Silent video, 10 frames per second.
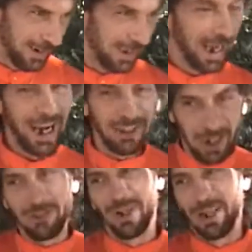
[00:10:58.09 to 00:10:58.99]
The
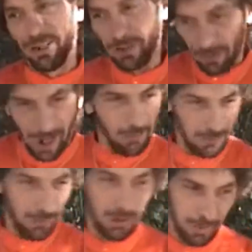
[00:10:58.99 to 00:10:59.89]
ancient riddle. You know
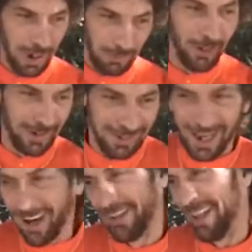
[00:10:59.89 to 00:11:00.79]
what I'm going to
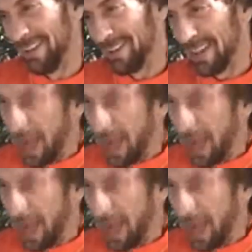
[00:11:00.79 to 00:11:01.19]
say already. You see